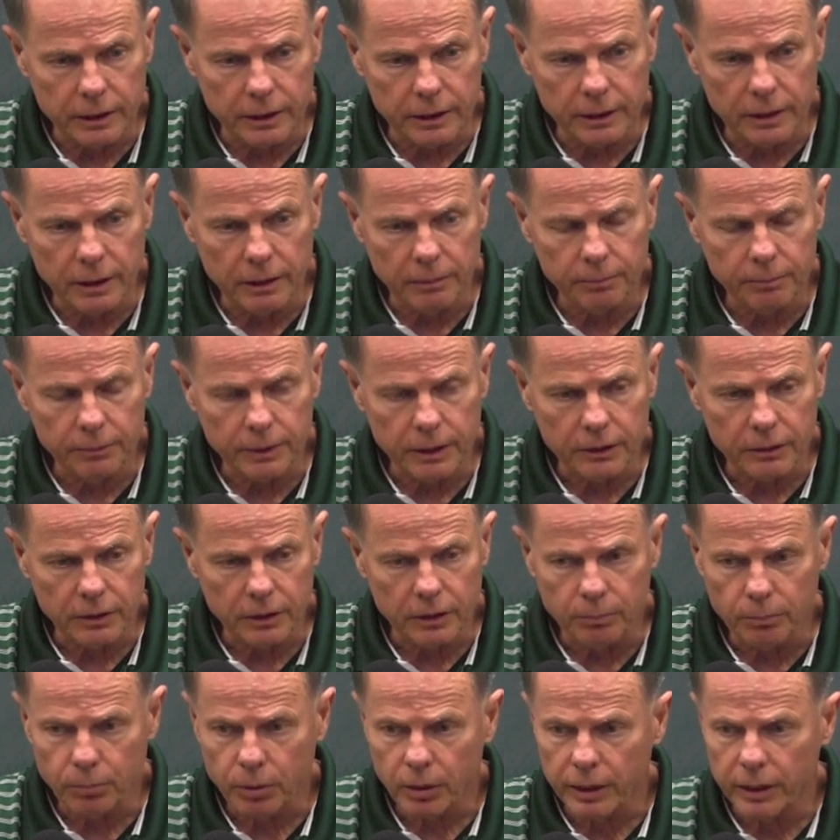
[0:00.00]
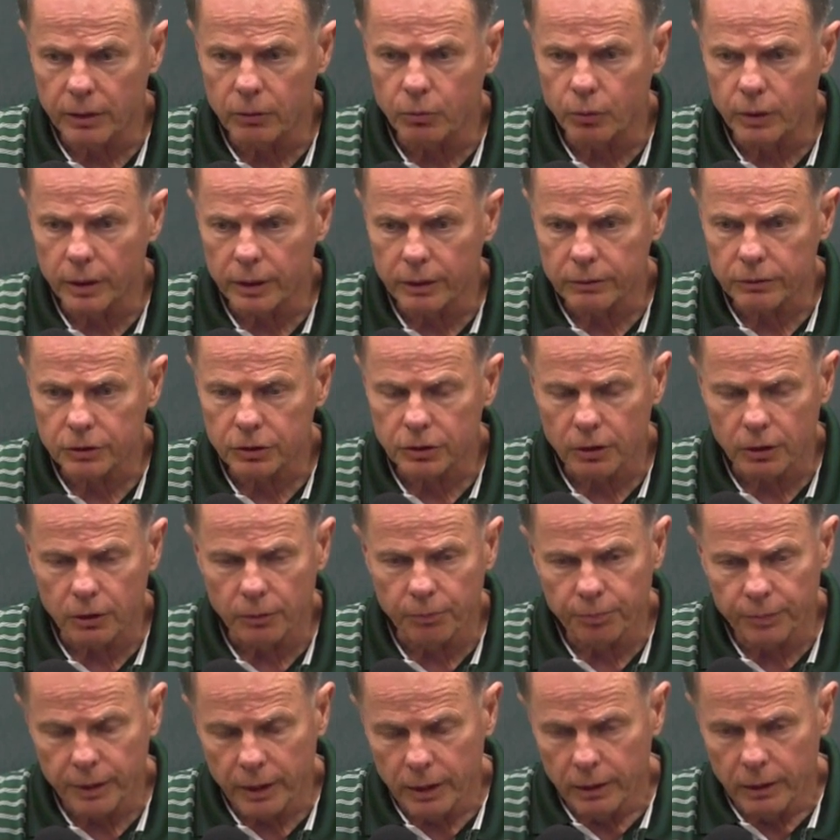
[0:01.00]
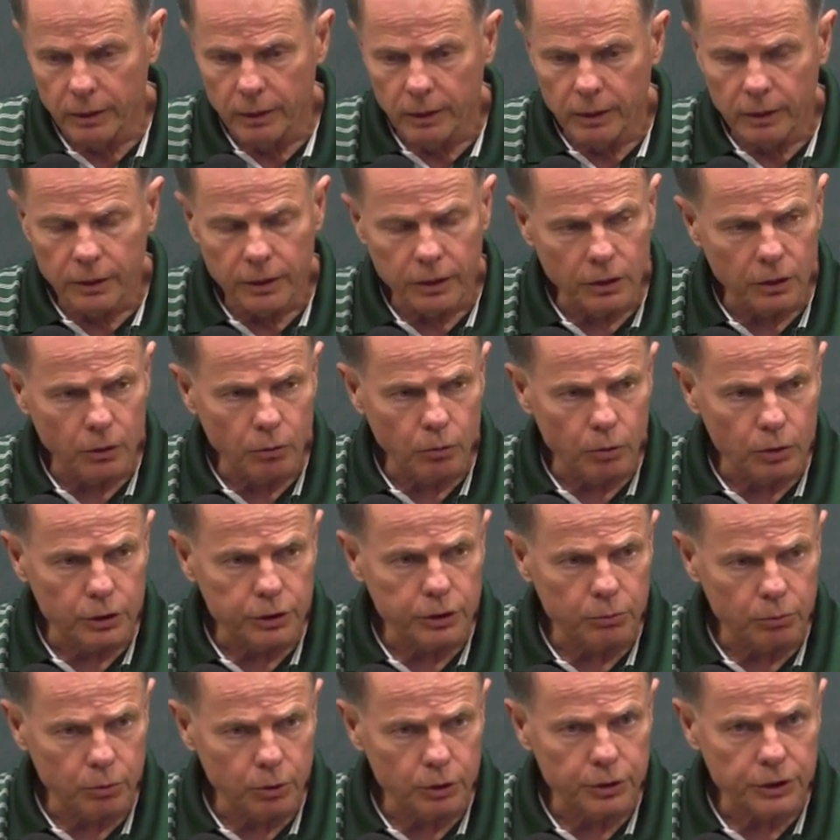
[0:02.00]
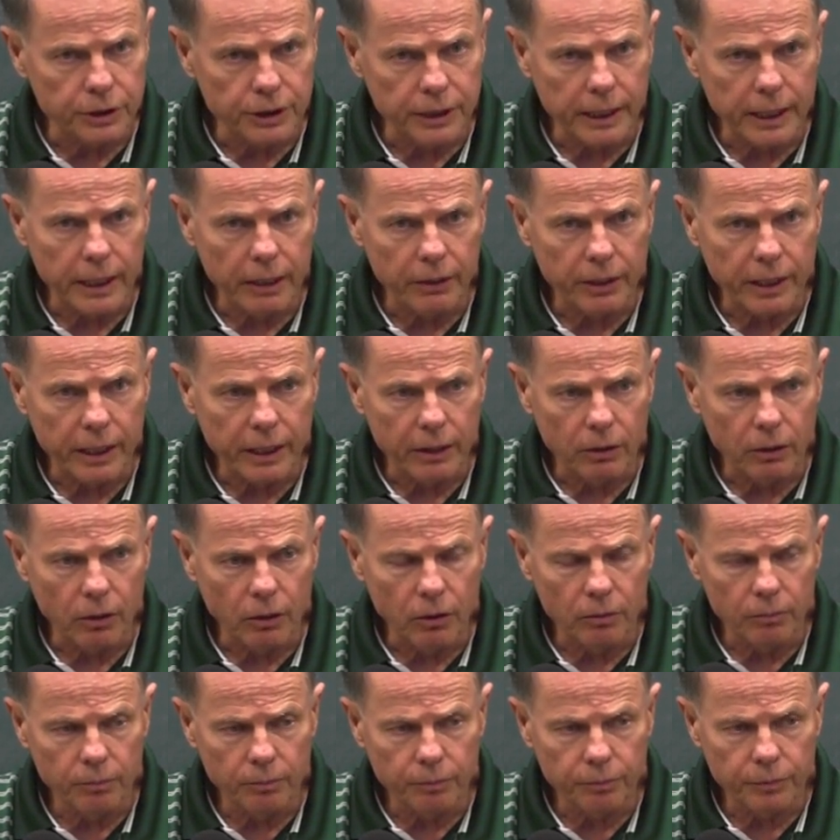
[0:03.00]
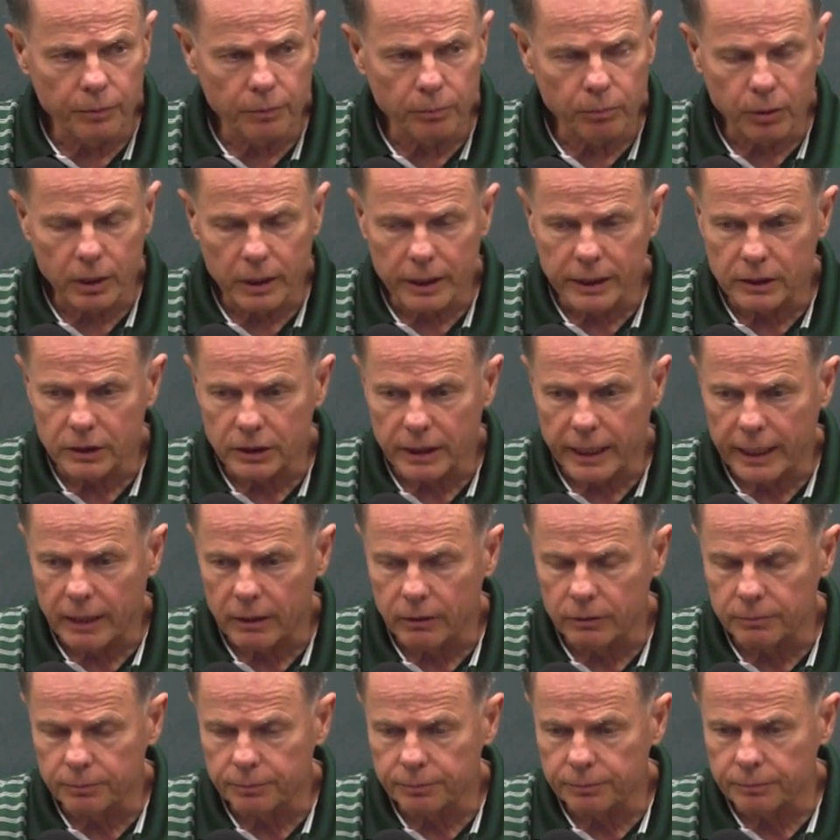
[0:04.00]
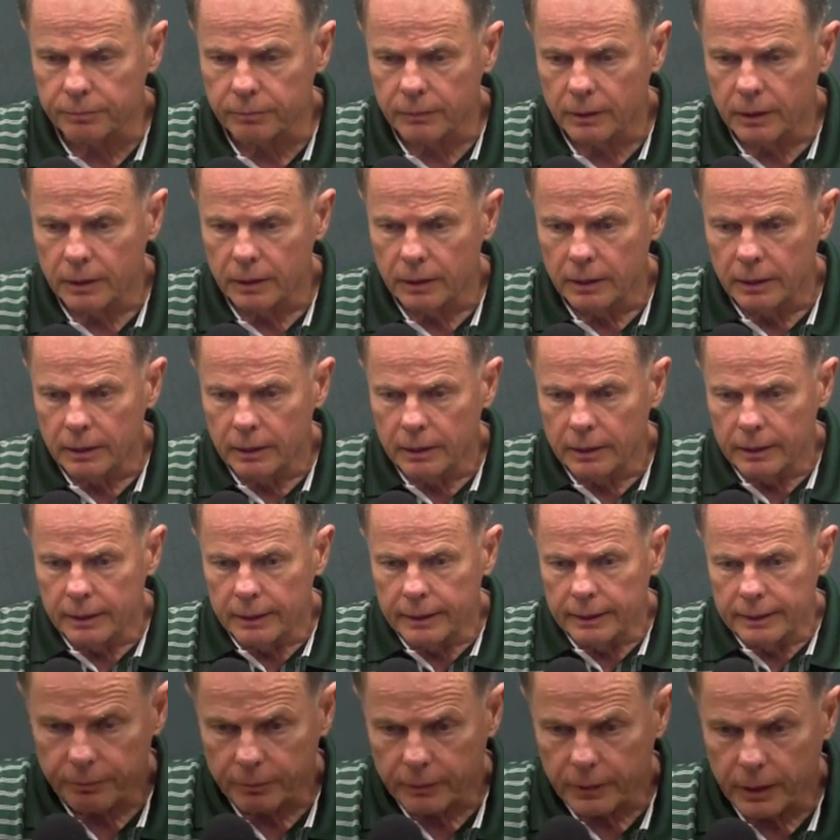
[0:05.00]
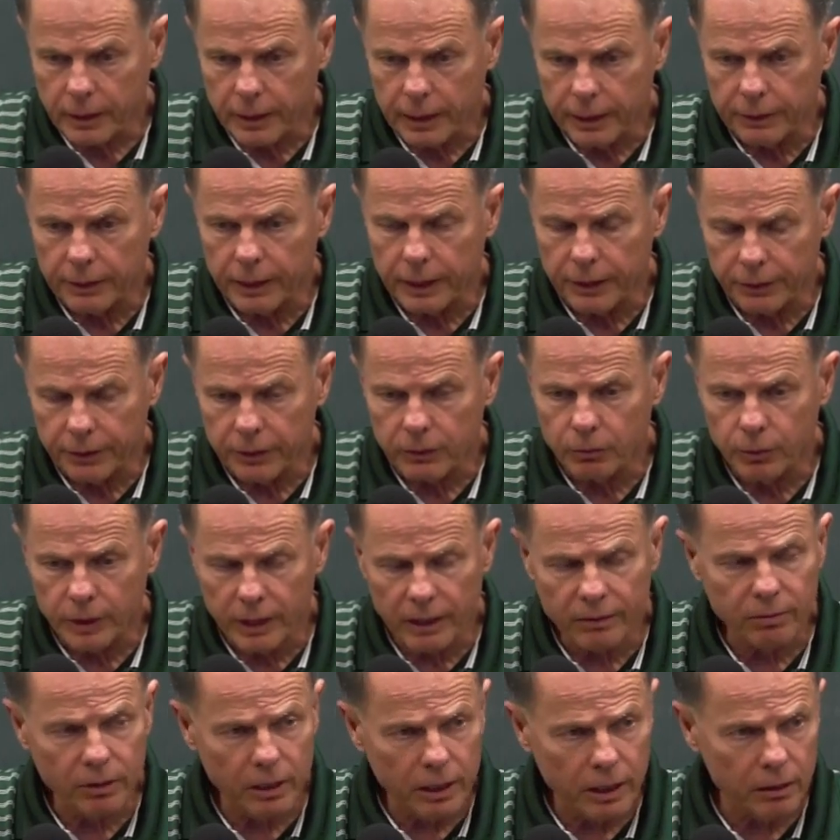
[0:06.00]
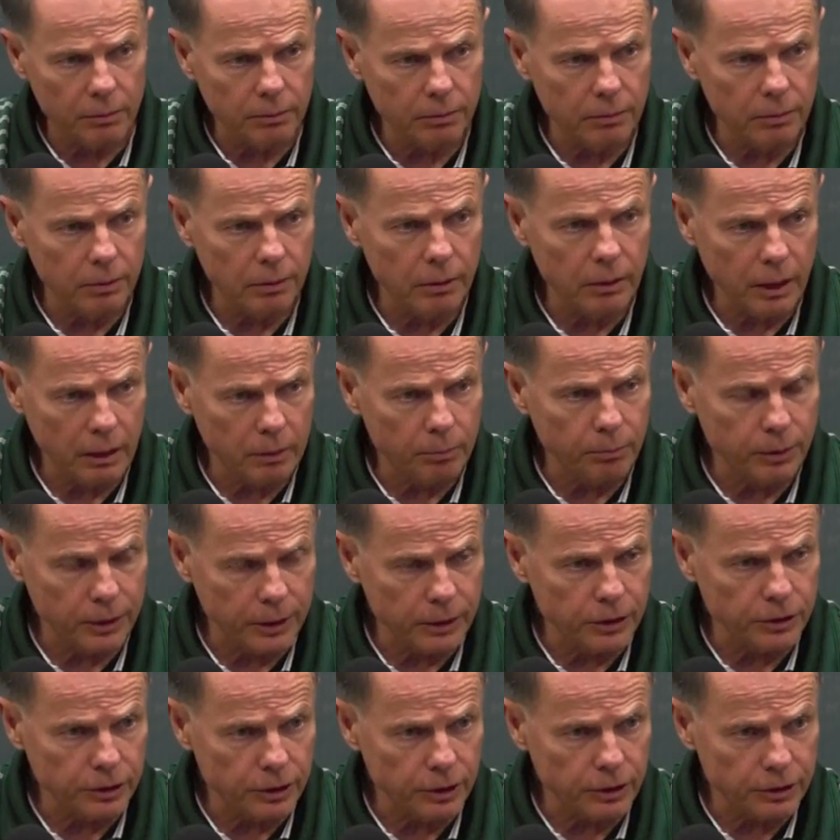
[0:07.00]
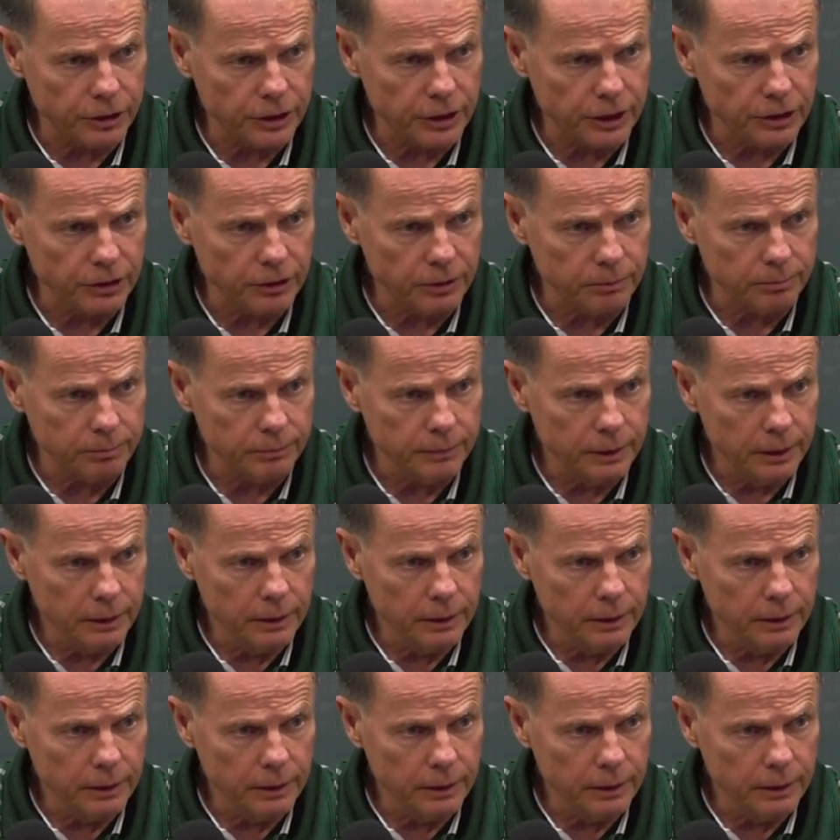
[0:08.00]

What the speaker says: they play with. So, you know, we'll see how that all plays out. I think we have a lot of players in our system.